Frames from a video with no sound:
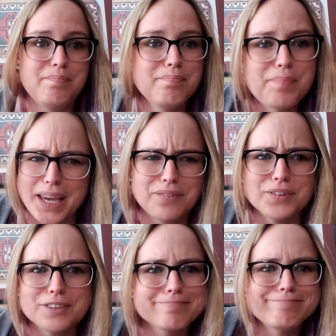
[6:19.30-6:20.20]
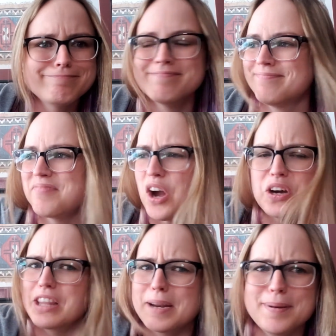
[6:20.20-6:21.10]
paid for
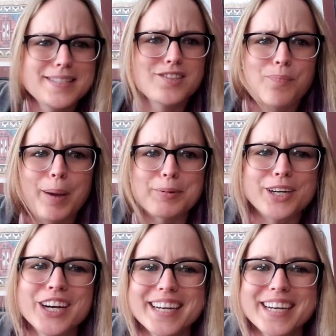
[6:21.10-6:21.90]
online pieces of paper.